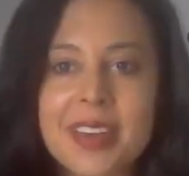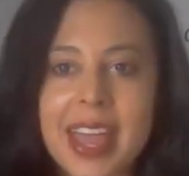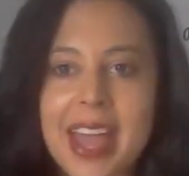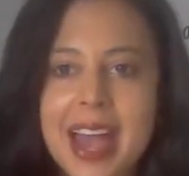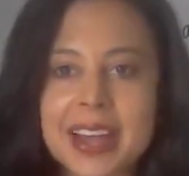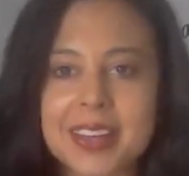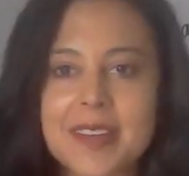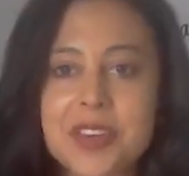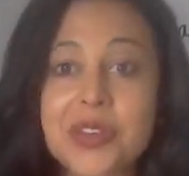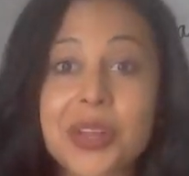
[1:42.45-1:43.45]
and
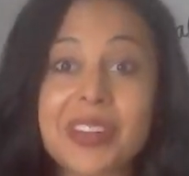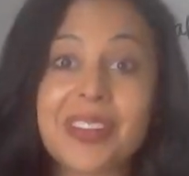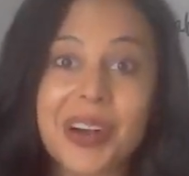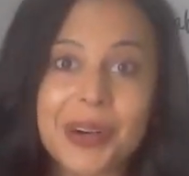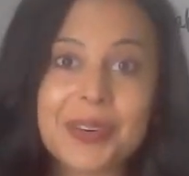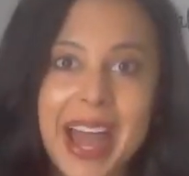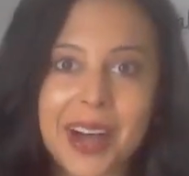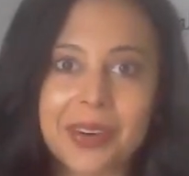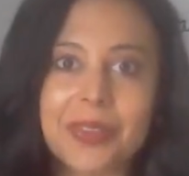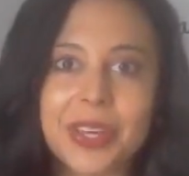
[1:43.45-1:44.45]
give you the
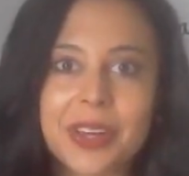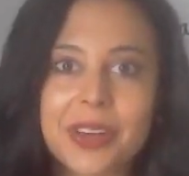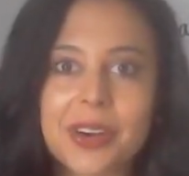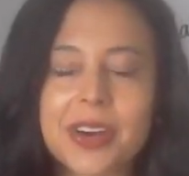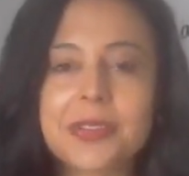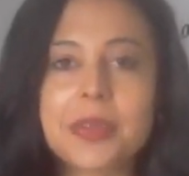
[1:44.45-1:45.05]
lowdown, the good,